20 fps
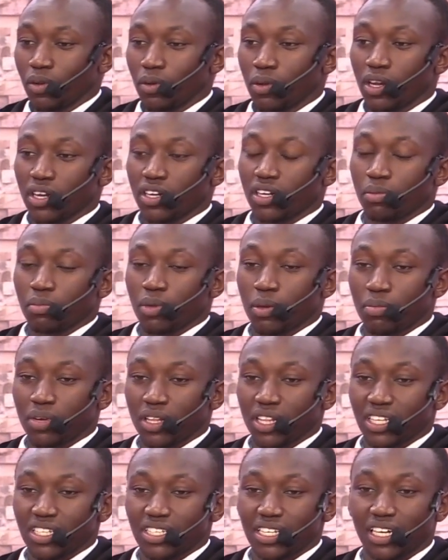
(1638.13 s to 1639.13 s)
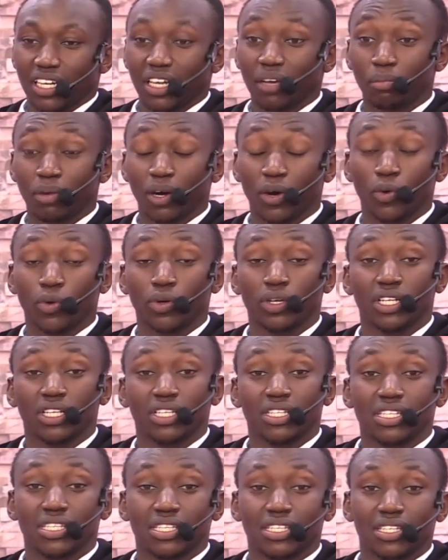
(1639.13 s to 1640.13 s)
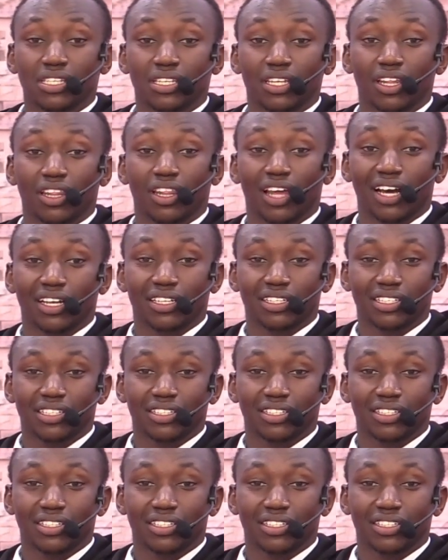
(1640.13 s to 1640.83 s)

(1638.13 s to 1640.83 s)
remember there is a neighbor who needs that.